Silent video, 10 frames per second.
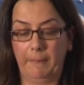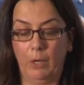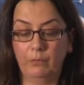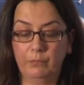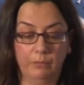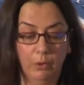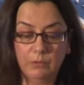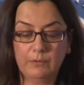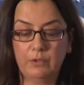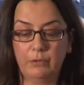of
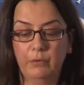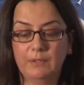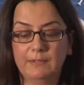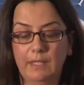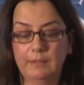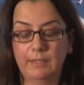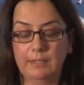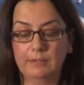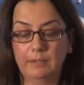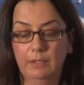those interviewed said
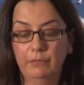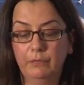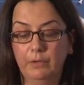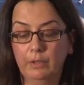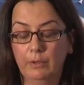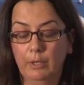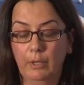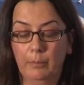that if the